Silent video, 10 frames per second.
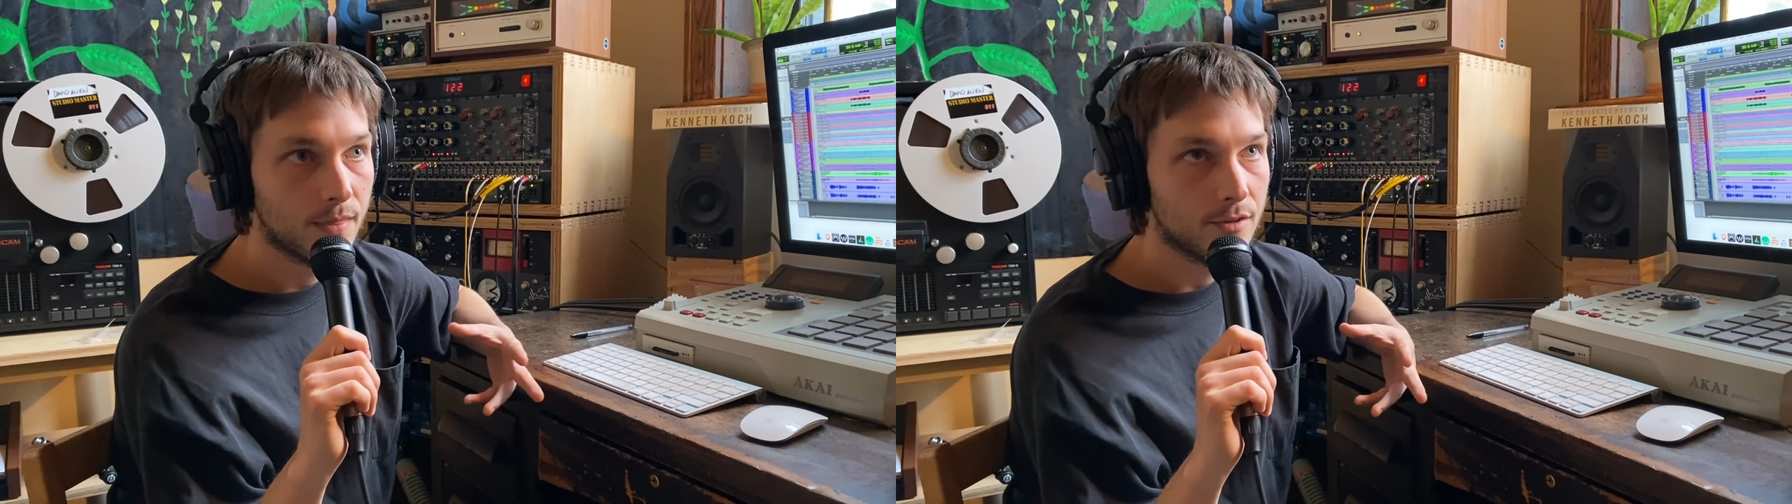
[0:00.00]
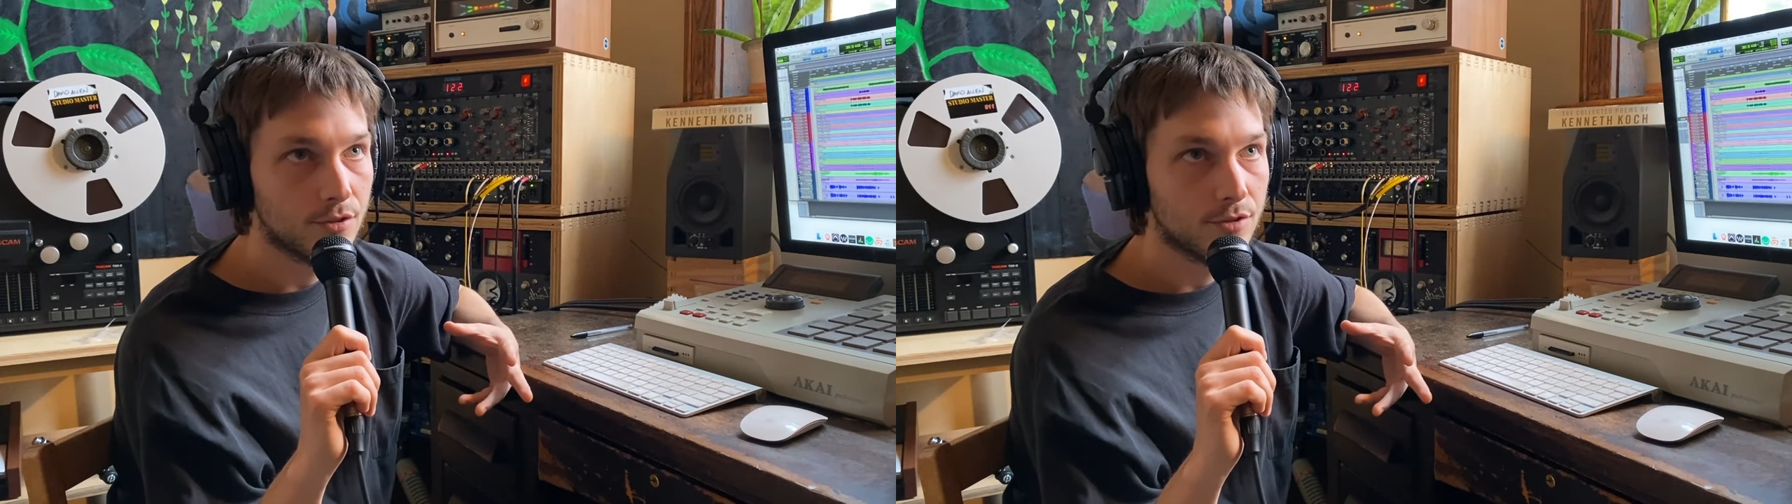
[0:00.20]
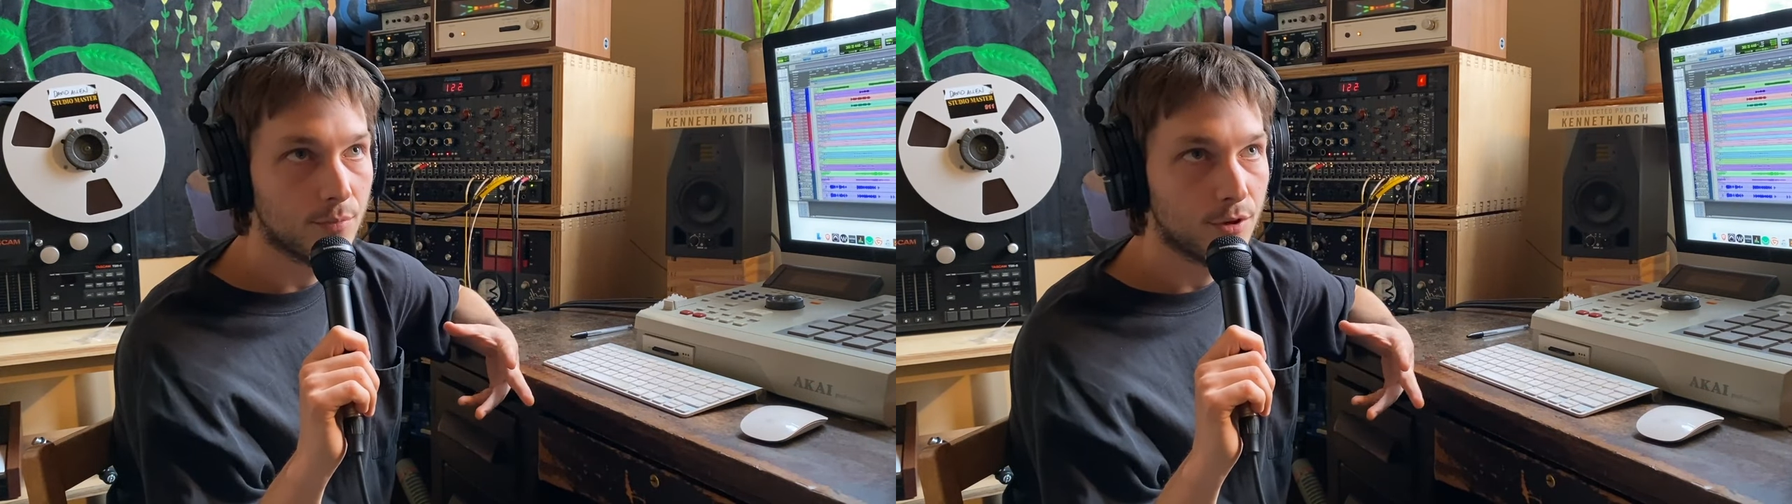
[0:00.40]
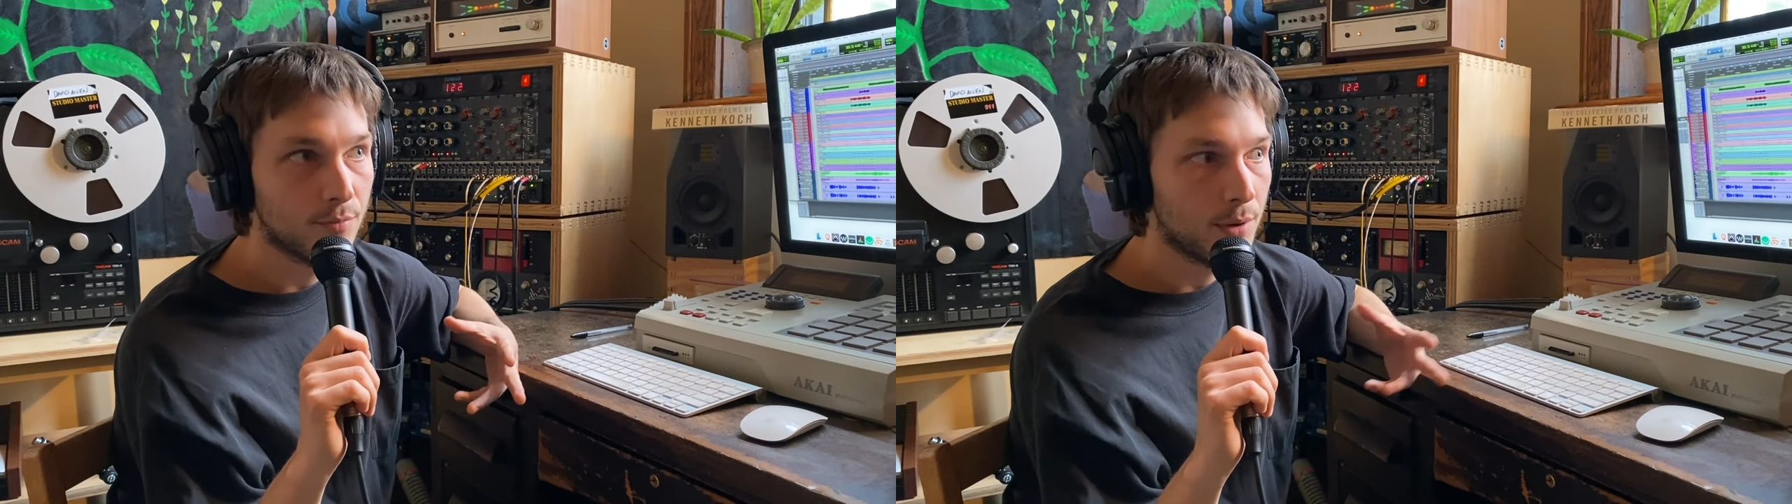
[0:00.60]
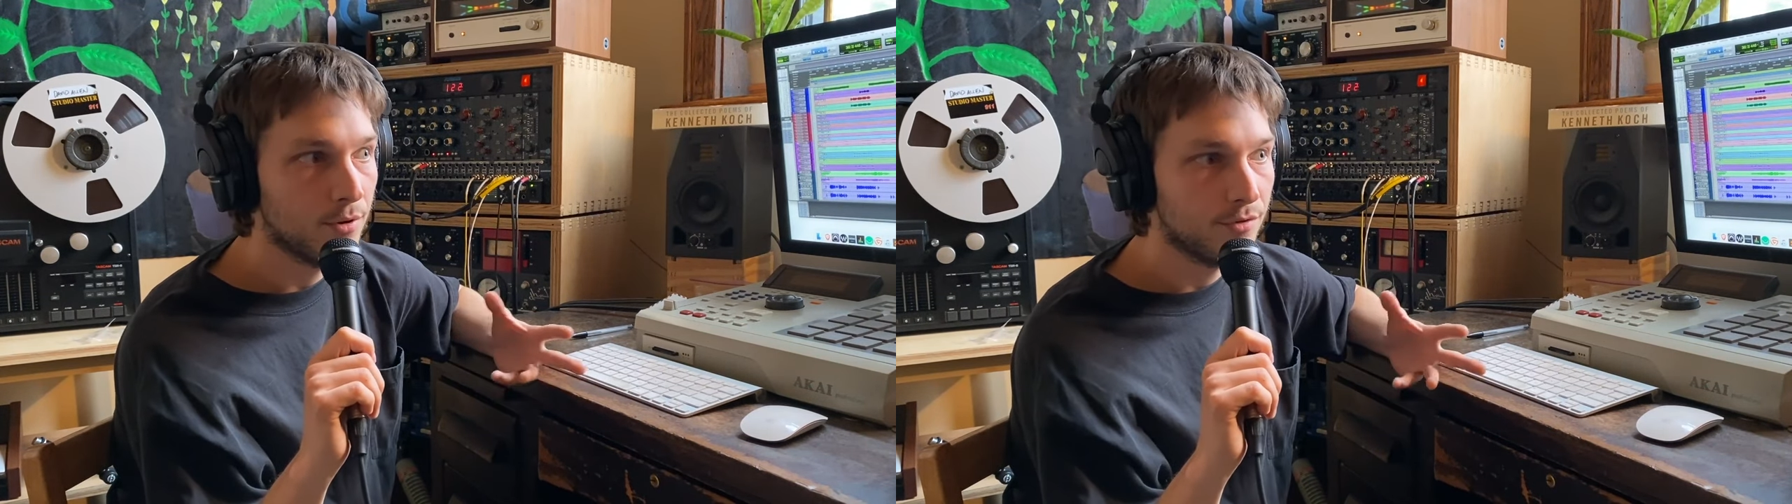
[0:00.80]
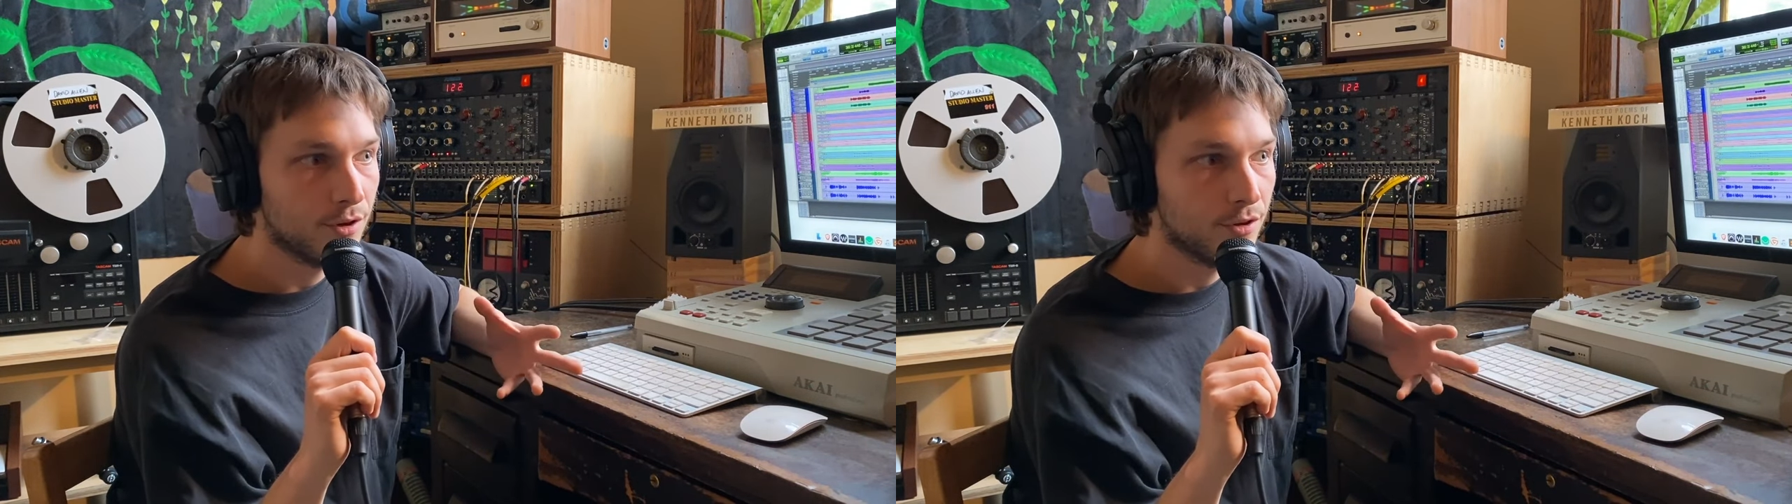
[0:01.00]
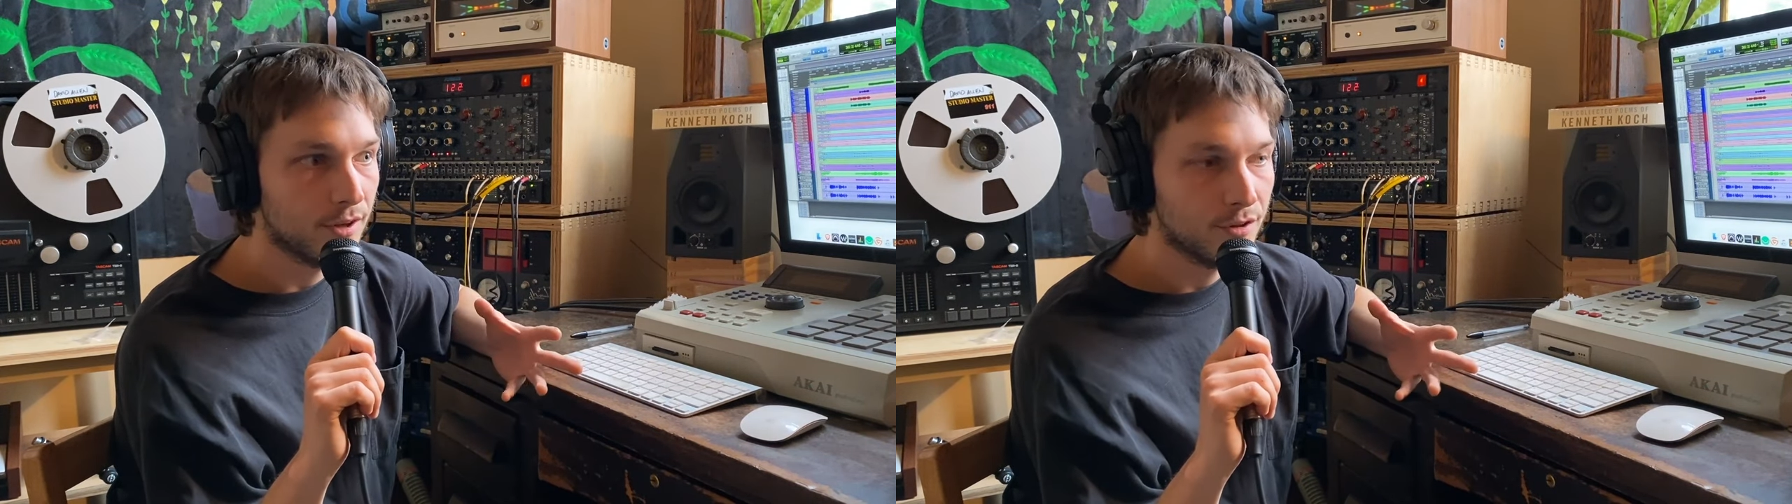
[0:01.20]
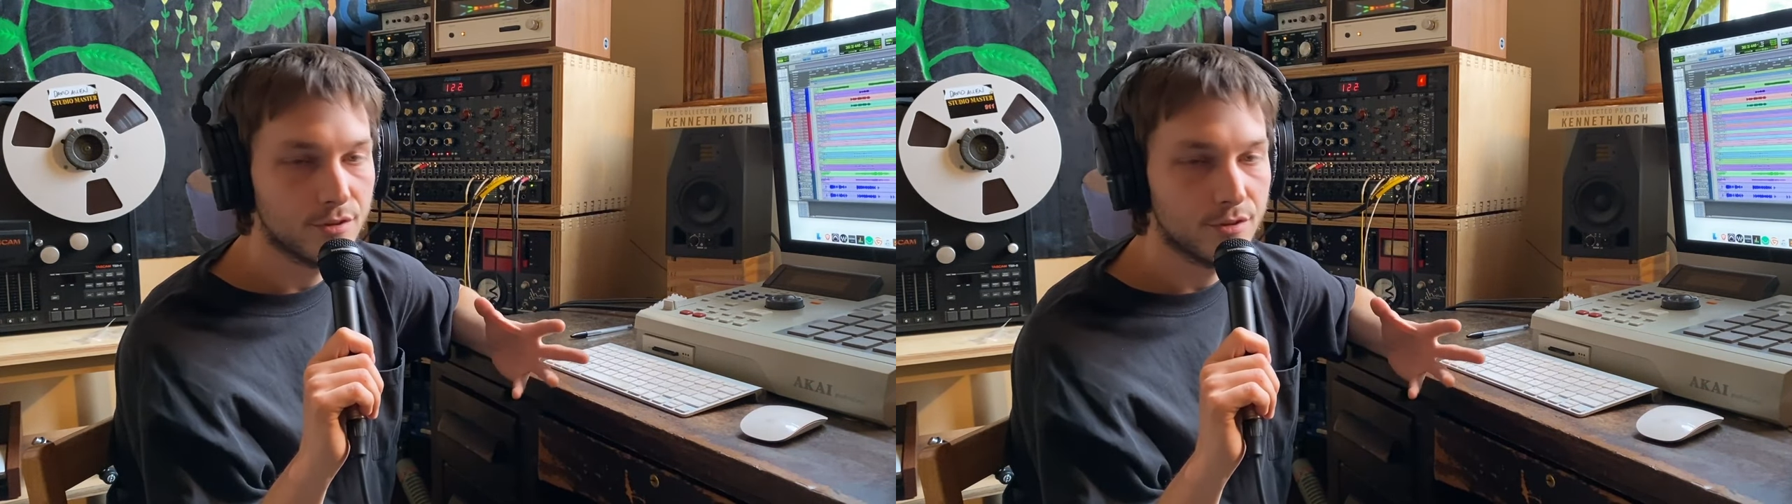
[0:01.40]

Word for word: It's just something maybe if you're like